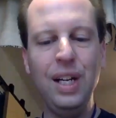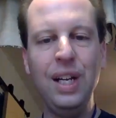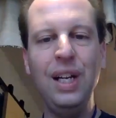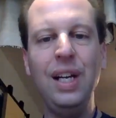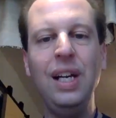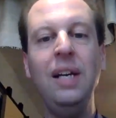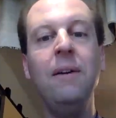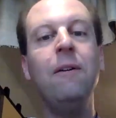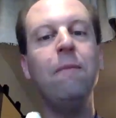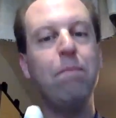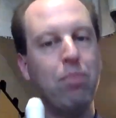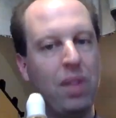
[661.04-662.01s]
E.
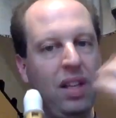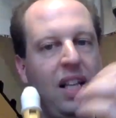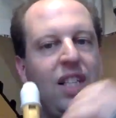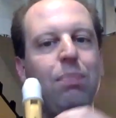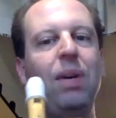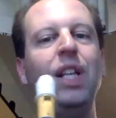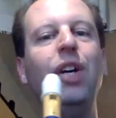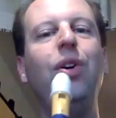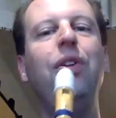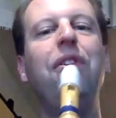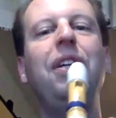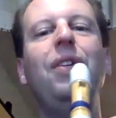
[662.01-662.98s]
Let's play the
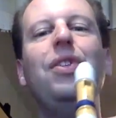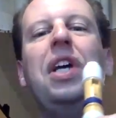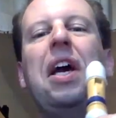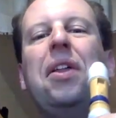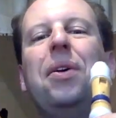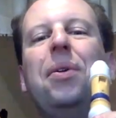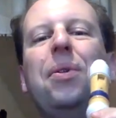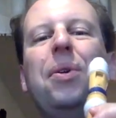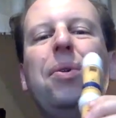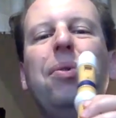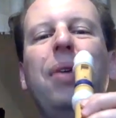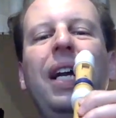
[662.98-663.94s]
whole thing together.
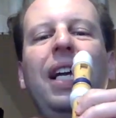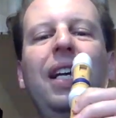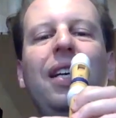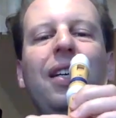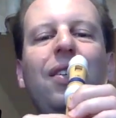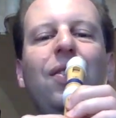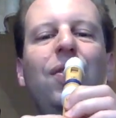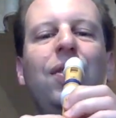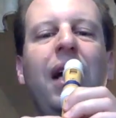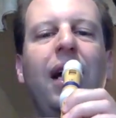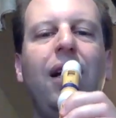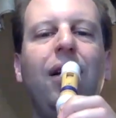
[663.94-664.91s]
Ready,
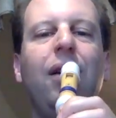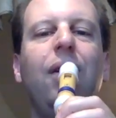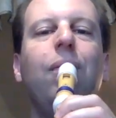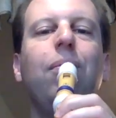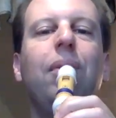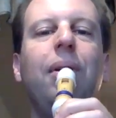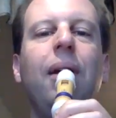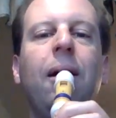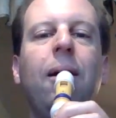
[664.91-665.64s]
set, go.